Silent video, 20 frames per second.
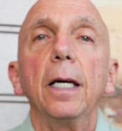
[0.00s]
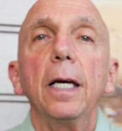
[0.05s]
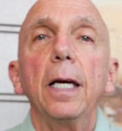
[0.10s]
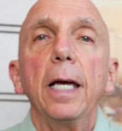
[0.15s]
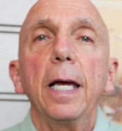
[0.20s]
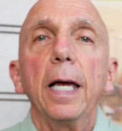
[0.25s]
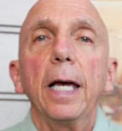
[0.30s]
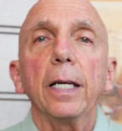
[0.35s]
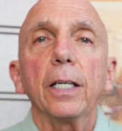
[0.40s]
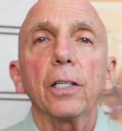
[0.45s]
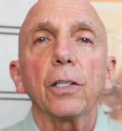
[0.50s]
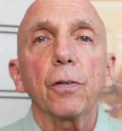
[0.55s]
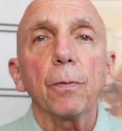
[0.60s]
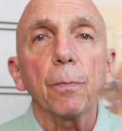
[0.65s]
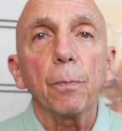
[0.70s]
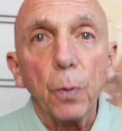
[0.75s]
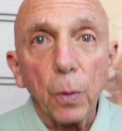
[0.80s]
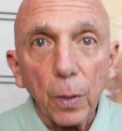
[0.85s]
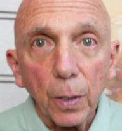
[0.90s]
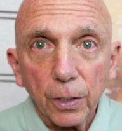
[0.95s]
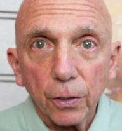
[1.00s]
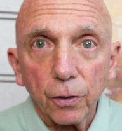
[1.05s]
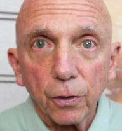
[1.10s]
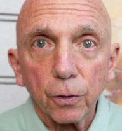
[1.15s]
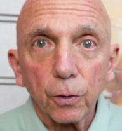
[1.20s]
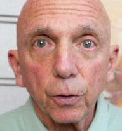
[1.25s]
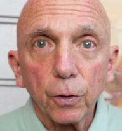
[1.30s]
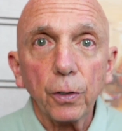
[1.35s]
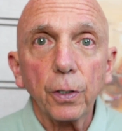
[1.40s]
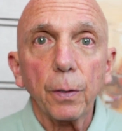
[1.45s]
And it's important to
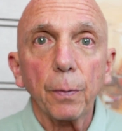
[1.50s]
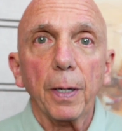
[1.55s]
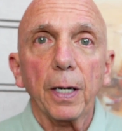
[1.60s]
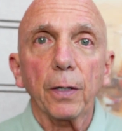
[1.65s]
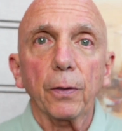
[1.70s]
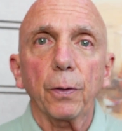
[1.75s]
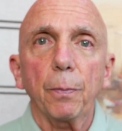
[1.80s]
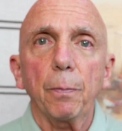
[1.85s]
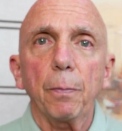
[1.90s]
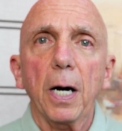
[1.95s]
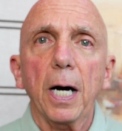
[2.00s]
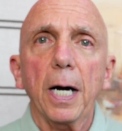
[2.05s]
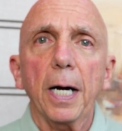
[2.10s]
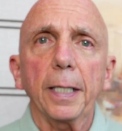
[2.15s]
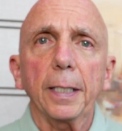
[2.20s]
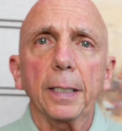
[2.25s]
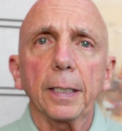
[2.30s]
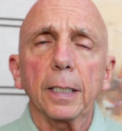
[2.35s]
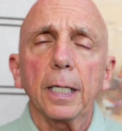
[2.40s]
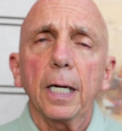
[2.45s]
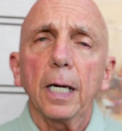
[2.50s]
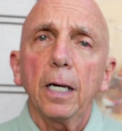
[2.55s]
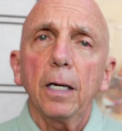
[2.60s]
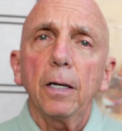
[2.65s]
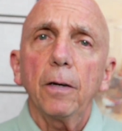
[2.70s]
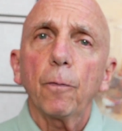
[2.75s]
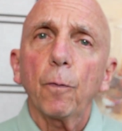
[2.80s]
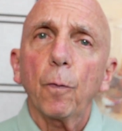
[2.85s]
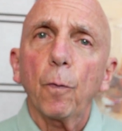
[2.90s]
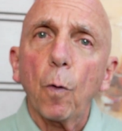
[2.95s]
learn about the mind
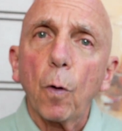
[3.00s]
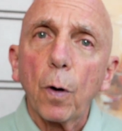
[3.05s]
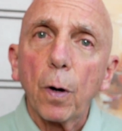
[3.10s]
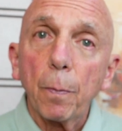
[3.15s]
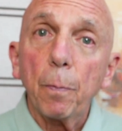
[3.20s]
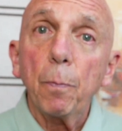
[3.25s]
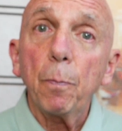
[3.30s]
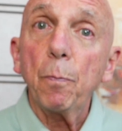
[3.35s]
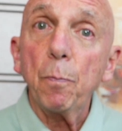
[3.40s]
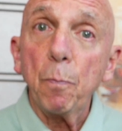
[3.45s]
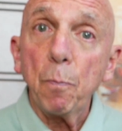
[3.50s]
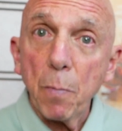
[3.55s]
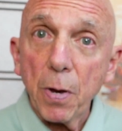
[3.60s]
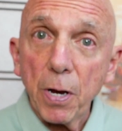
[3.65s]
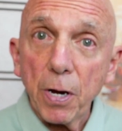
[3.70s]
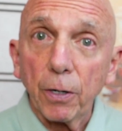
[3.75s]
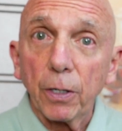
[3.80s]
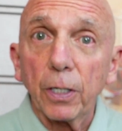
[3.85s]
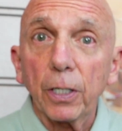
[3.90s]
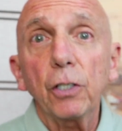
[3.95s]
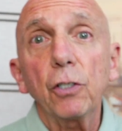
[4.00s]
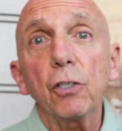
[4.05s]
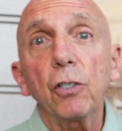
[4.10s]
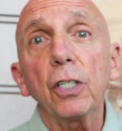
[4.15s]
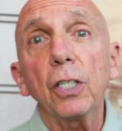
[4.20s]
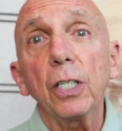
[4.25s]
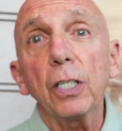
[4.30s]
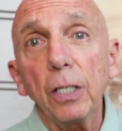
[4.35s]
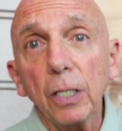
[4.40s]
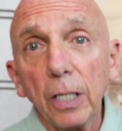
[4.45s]
for marriage
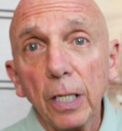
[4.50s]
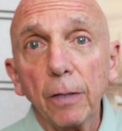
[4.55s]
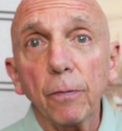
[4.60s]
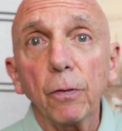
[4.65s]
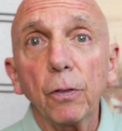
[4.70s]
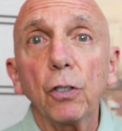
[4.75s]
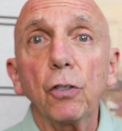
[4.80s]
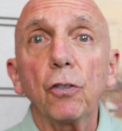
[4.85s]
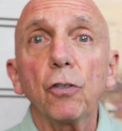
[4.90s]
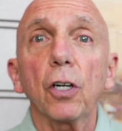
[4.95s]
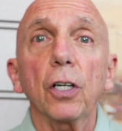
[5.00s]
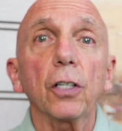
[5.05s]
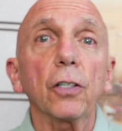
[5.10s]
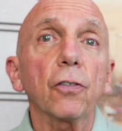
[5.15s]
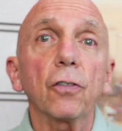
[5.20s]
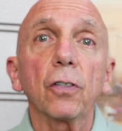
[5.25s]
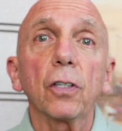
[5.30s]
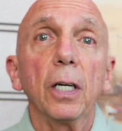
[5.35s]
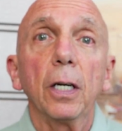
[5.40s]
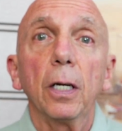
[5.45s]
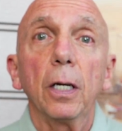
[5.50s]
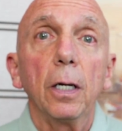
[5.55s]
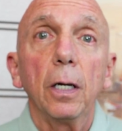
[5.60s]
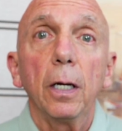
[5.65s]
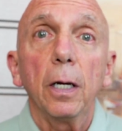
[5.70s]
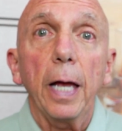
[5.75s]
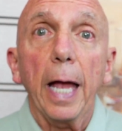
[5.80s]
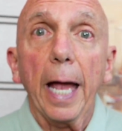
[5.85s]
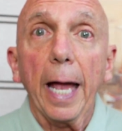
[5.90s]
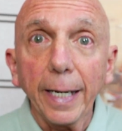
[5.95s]
and even just
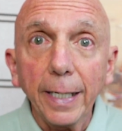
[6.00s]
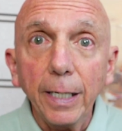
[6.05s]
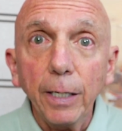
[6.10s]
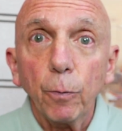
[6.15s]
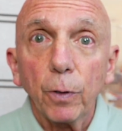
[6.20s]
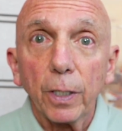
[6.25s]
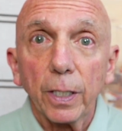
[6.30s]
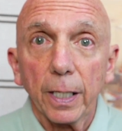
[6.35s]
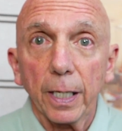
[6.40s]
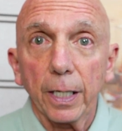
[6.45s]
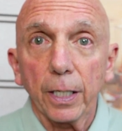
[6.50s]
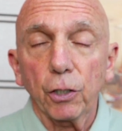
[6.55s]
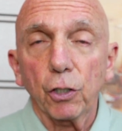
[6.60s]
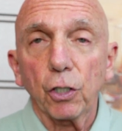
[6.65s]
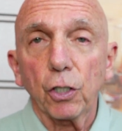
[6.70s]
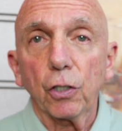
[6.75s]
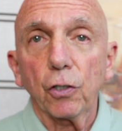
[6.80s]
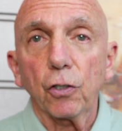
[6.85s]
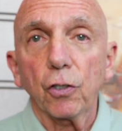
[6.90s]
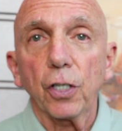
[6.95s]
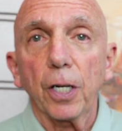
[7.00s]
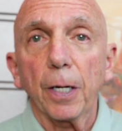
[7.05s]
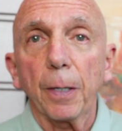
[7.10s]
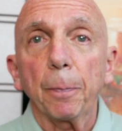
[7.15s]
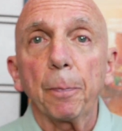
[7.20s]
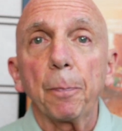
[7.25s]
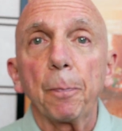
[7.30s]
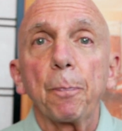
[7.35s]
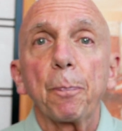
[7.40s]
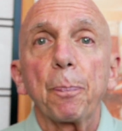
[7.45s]
any relationship
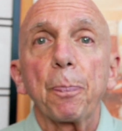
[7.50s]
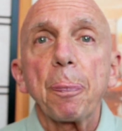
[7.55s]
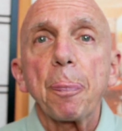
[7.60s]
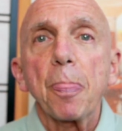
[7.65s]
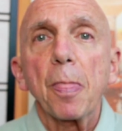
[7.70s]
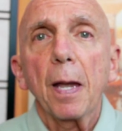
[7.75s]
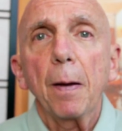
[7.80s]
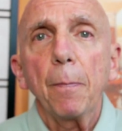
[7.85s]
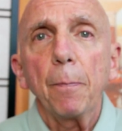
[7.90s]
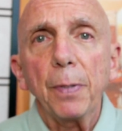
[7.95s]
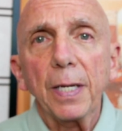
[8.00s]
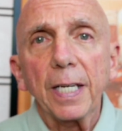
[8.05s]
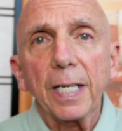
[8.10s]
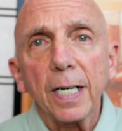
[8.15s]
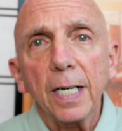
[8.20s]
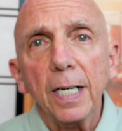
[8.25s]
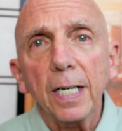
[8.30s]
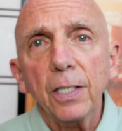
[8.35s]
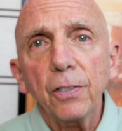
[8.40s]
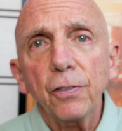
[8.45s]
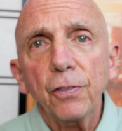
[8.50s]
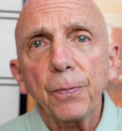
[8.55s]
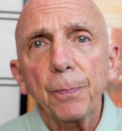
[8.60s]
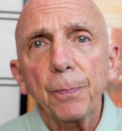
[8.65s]
because